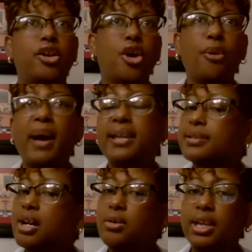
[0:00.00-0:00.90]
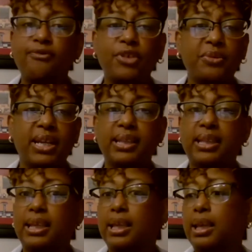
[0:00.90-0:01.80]
Nobody's going to give you
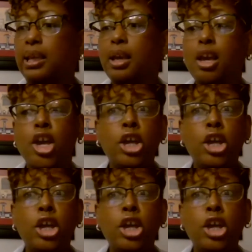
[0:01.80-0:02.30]
anything.